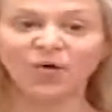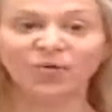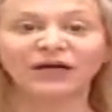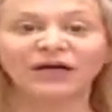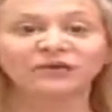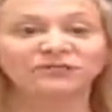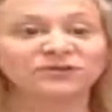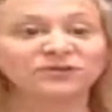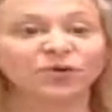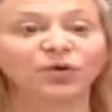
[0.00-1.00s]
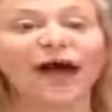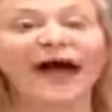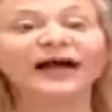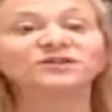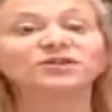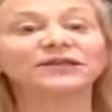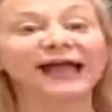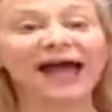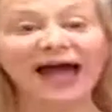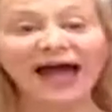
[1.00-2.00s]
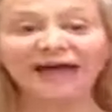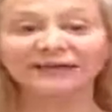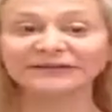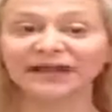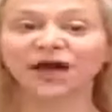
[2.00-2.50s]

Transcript: when an individual actually has